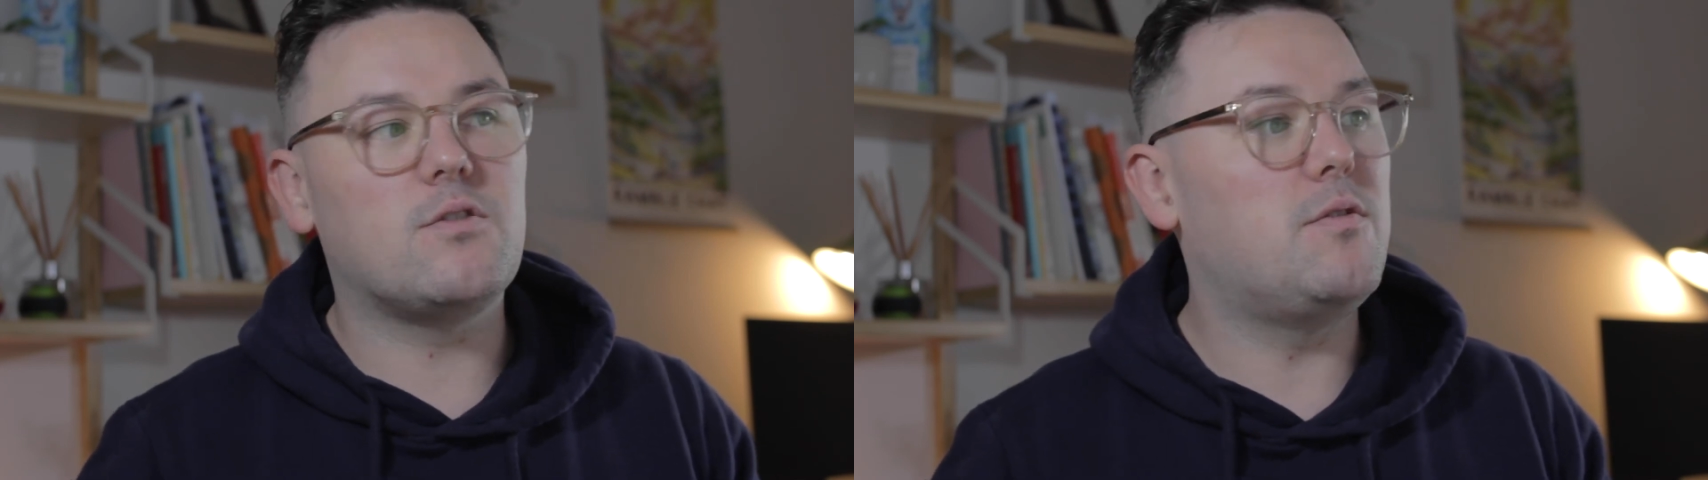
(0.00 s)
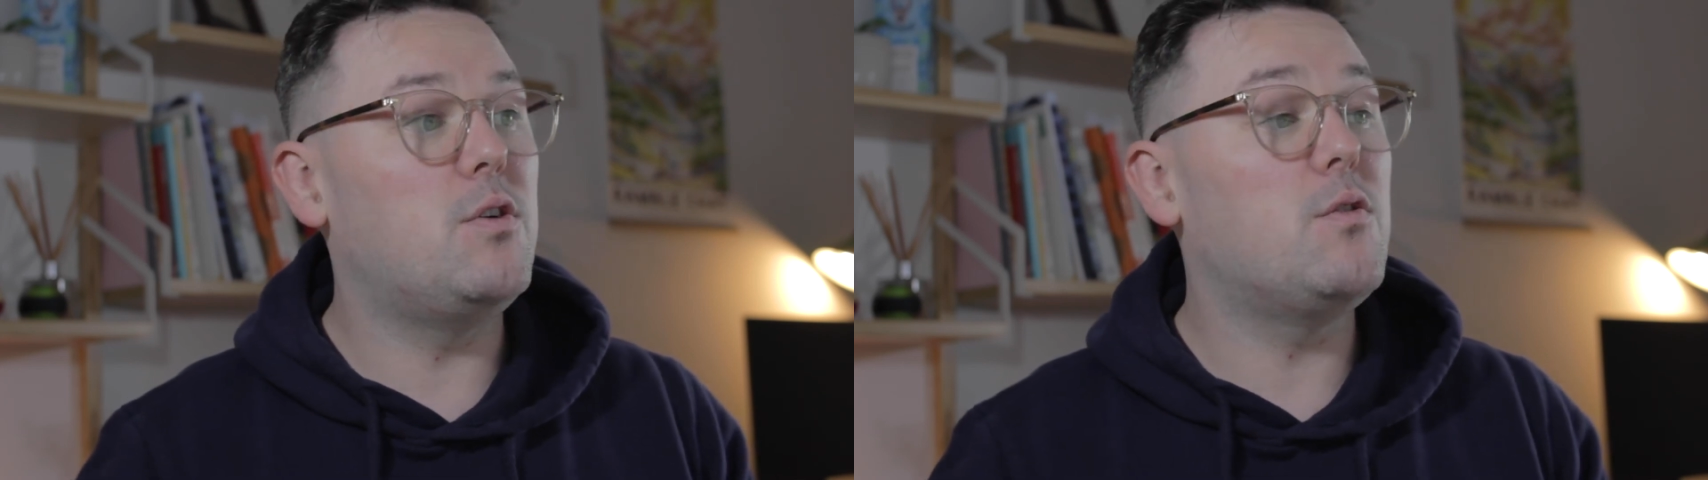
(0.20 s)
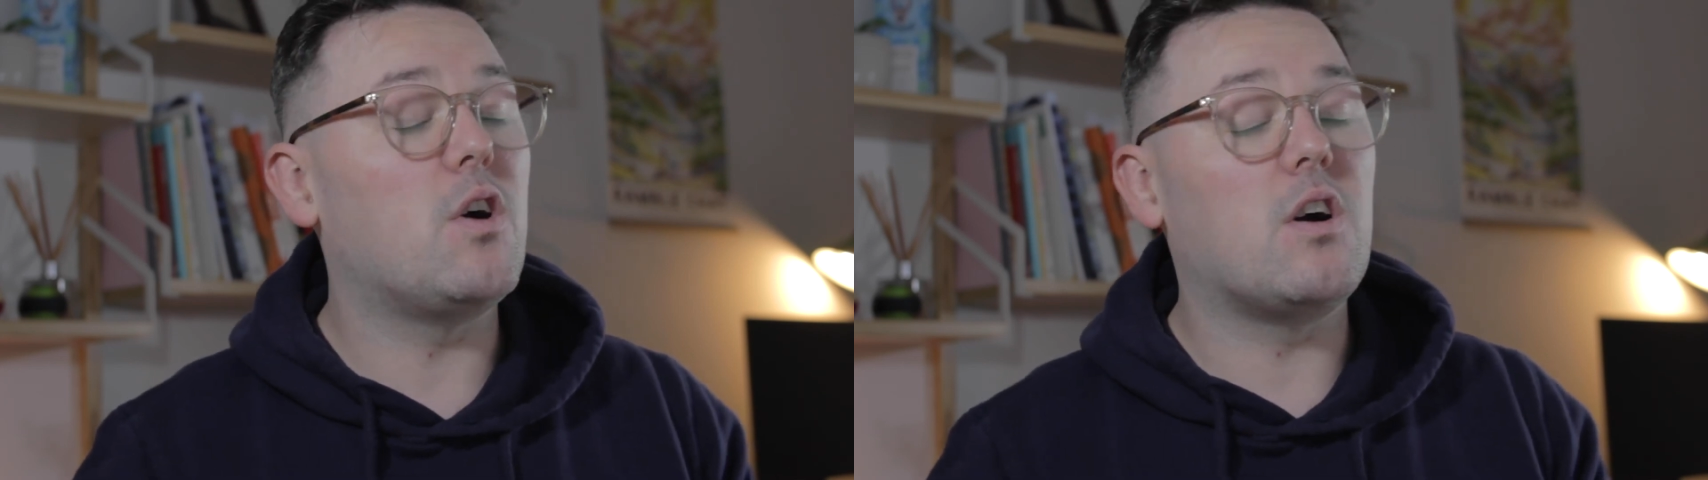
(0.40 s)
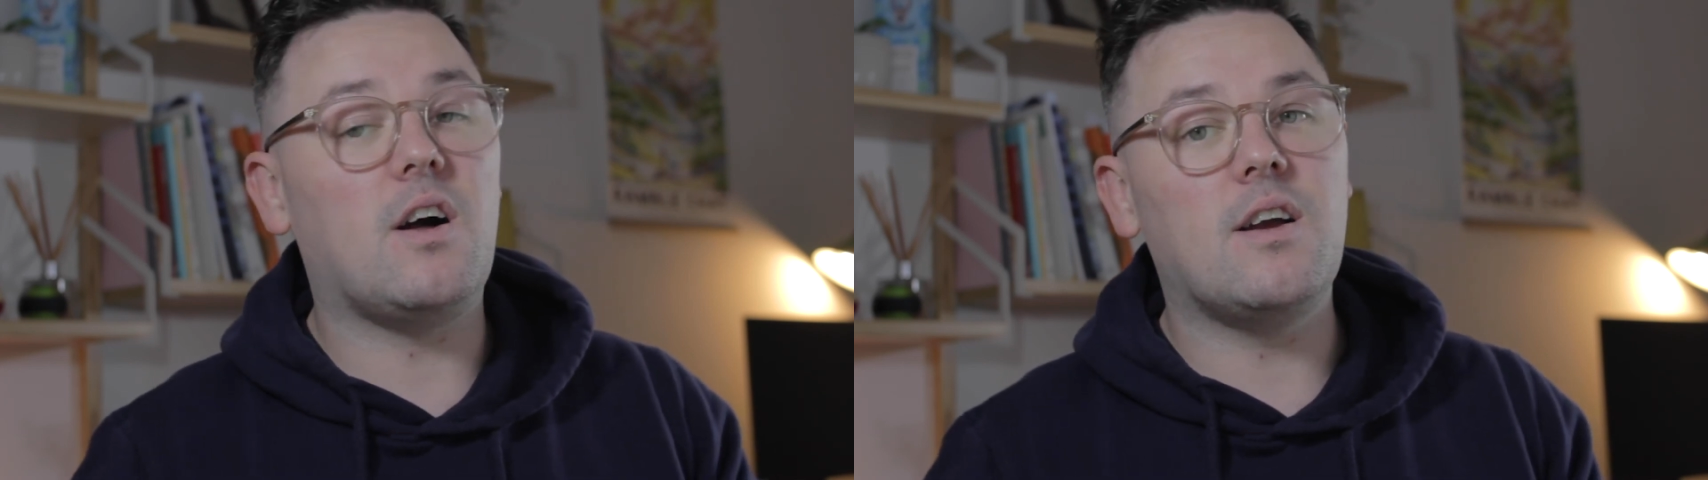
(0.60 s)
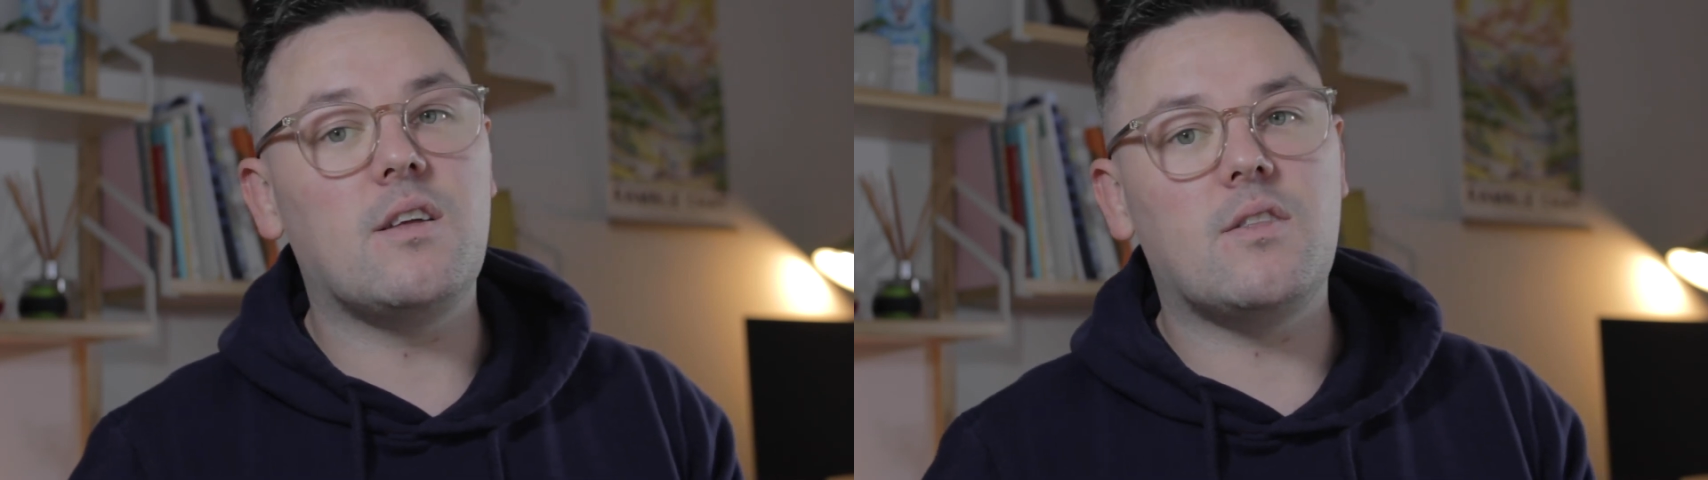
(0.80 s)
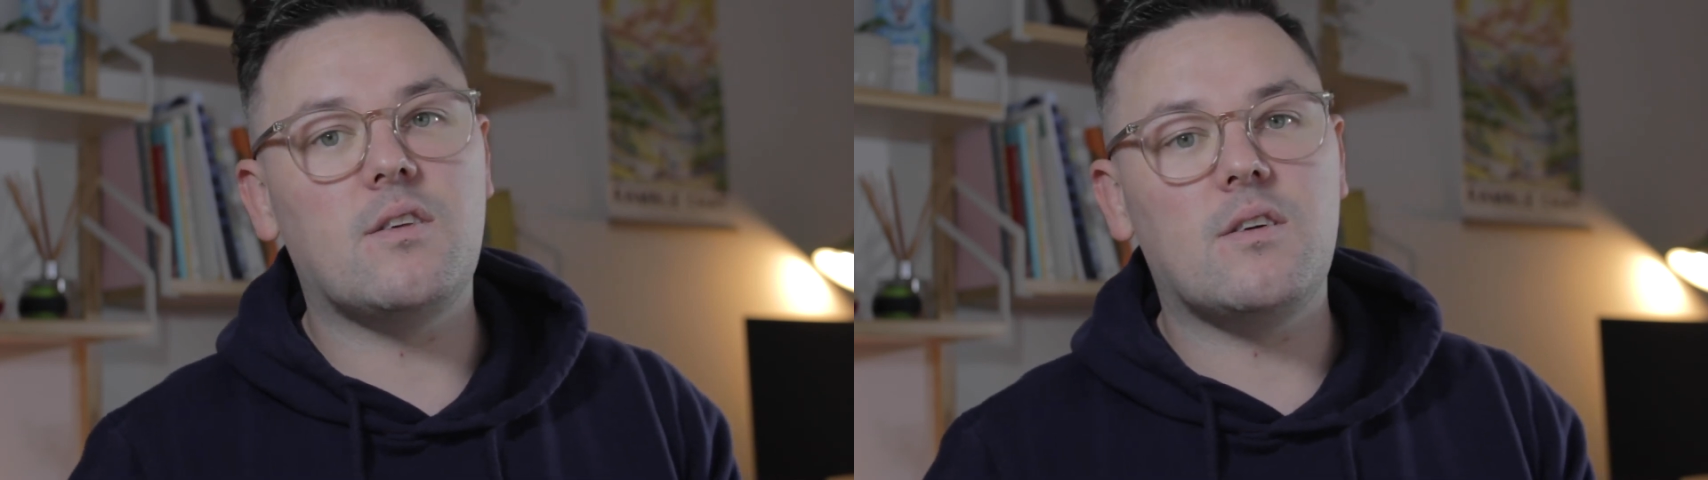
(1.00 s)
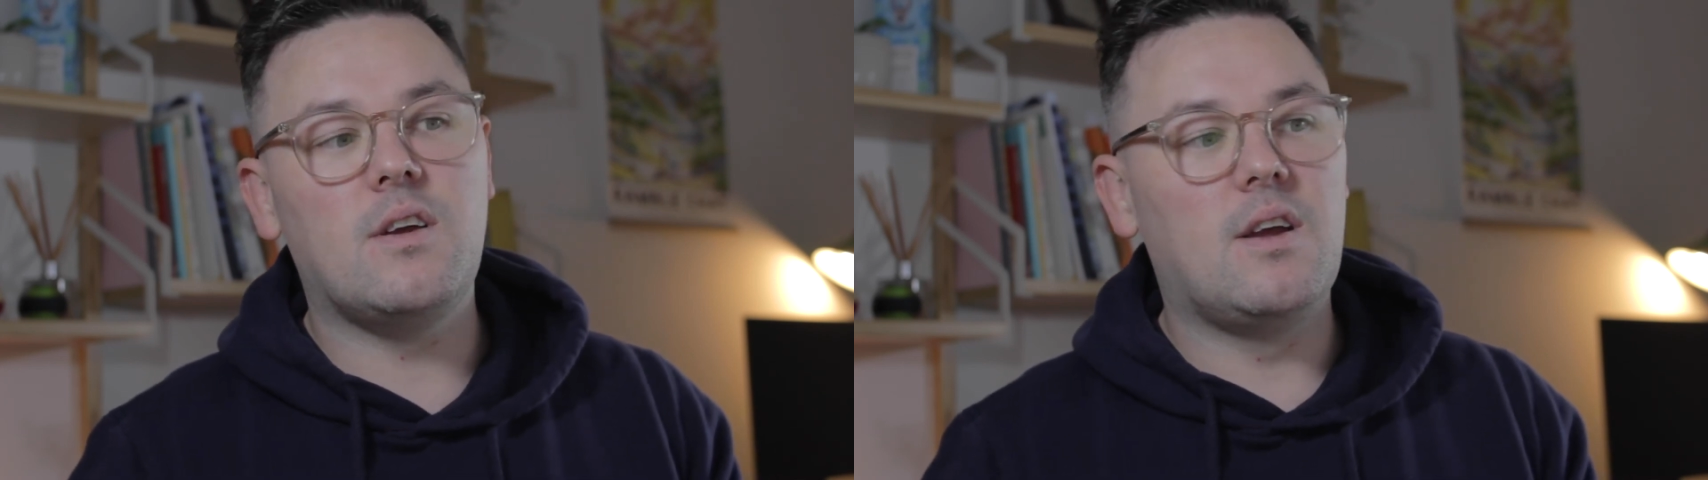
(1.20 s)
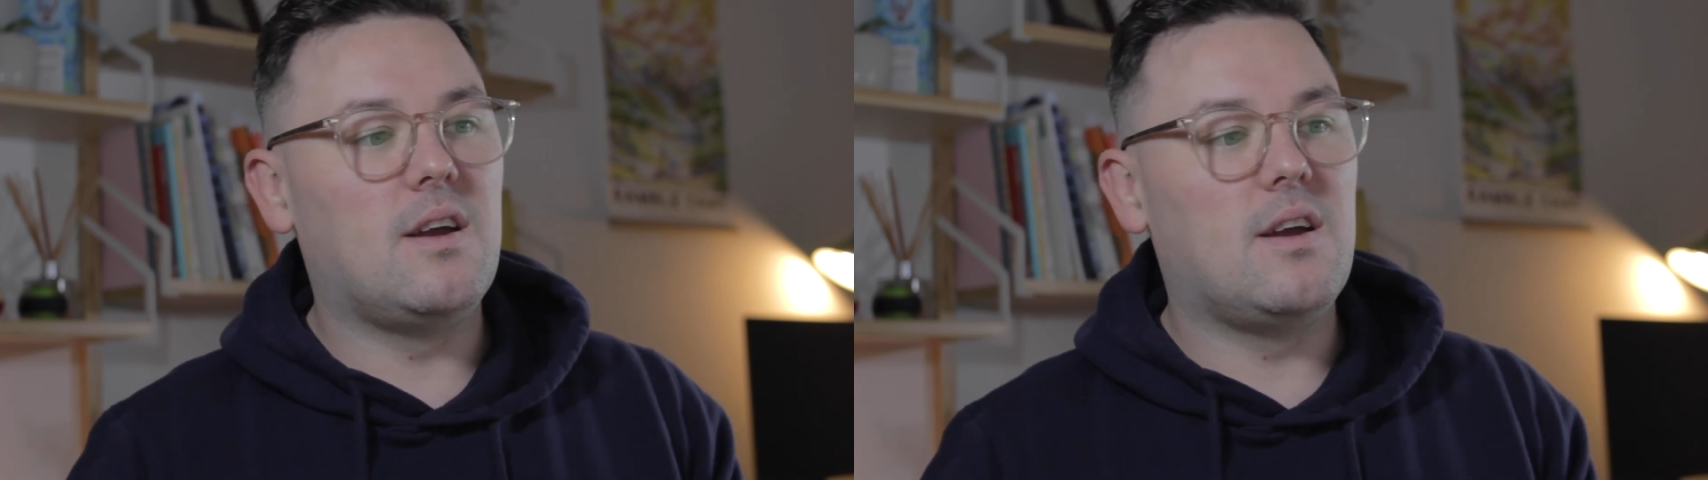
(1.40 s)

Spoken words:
So if you've got a client that